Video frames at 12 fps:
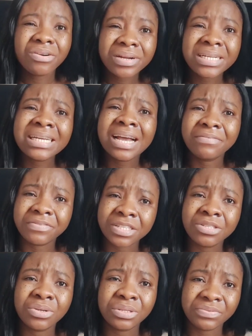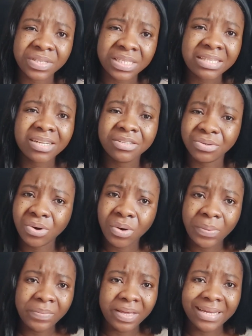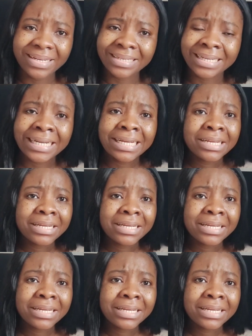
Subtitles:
You already have a visitor's visa. You come in,